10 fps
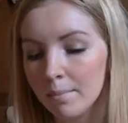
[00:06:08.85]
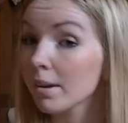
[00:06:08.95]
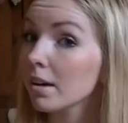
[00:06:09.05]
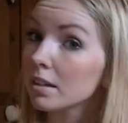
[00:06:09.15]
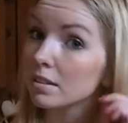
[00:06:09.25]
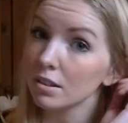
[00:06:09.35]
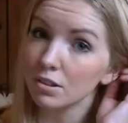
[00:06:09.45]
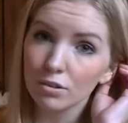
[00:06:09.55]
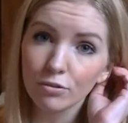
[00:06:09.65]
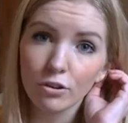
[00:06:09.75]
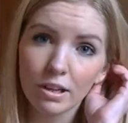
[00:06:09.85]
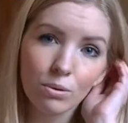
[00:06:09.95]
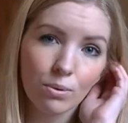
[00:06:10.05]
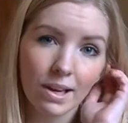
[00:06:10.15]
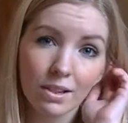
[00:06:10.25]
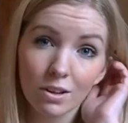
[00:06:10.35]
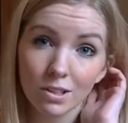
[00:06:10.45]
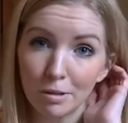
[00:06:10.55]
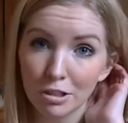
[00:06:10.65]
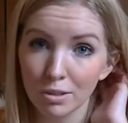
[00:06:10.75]
because they do fall out quite a lot,
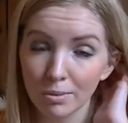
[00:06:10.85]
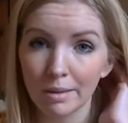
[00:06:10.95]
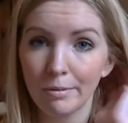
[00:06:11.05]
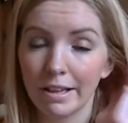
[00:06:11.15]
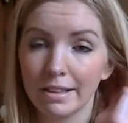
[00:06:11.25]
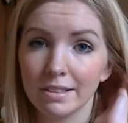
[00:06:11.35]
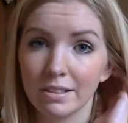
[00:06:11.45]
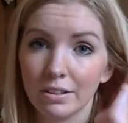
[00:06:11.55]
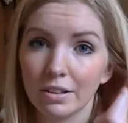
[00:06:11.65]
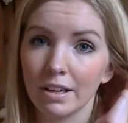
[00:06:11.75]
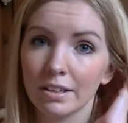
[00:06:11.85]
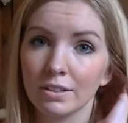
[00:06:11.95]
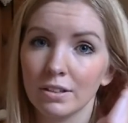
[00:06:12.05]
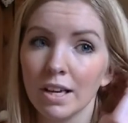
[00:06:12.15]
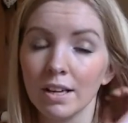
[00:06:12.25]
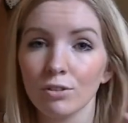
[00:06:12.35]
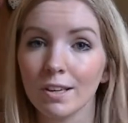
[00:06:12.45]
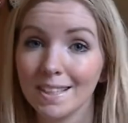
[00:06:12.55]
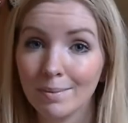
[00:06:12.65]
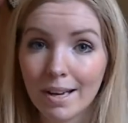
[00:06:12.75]
especially when I'm cleansing and
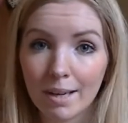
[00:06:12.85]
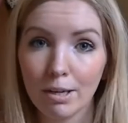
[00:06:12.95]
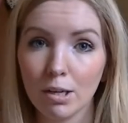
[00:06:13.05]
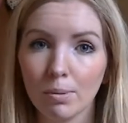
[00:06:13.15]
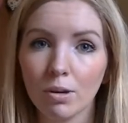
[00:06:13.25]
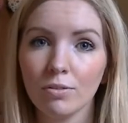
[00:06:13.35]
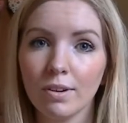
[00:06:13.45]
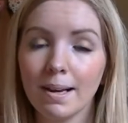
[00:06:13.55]
try to take my eye makeup off,